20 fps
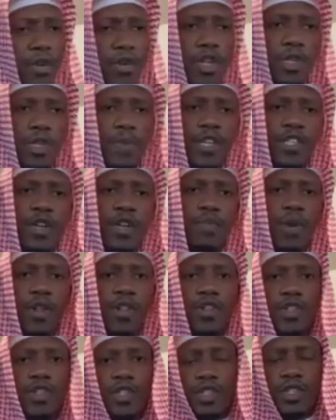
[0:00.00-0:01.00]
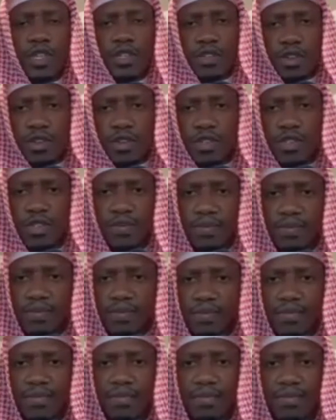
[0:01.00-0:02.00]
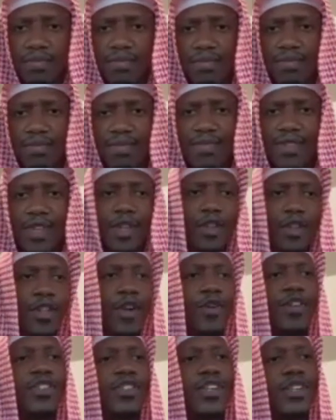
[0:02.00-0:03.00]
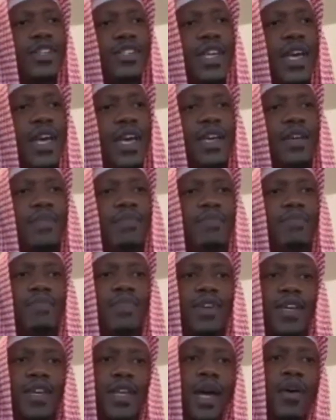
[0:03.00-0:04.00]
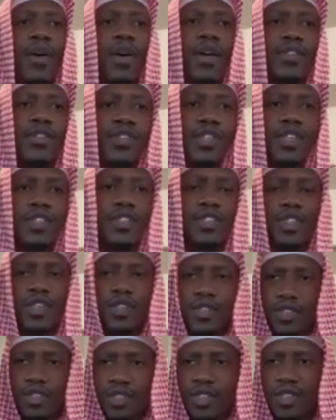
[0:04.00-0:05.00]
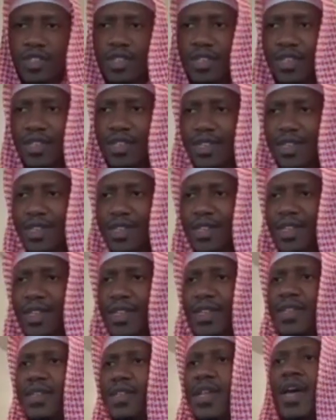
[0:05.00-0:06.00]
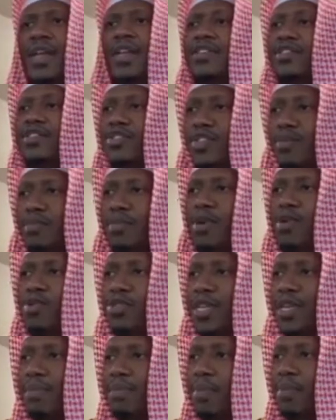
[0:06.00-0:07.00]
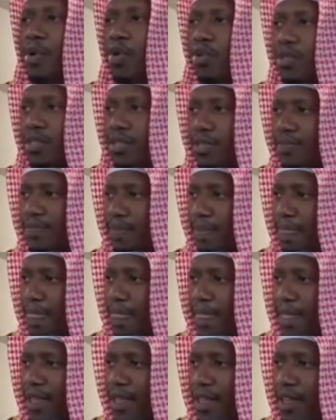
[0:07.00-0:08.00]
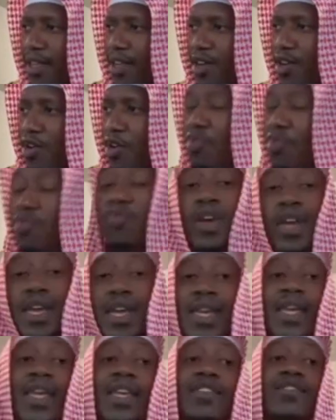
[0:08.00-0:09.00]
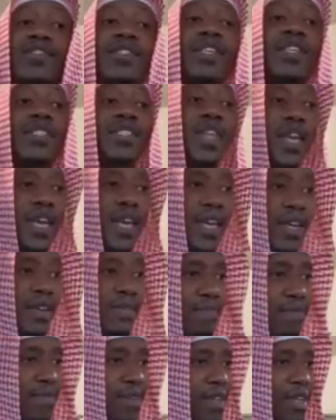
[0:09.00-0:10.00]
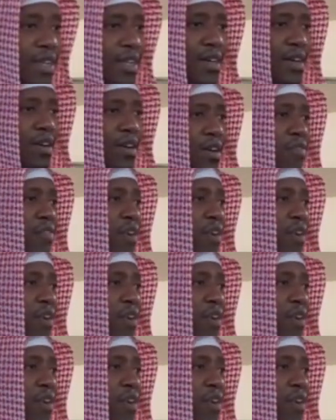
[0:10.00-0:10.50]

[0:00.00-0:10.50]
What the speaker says: respected brothers and sisters, there is a day in our existence that is the most important, for it is the day of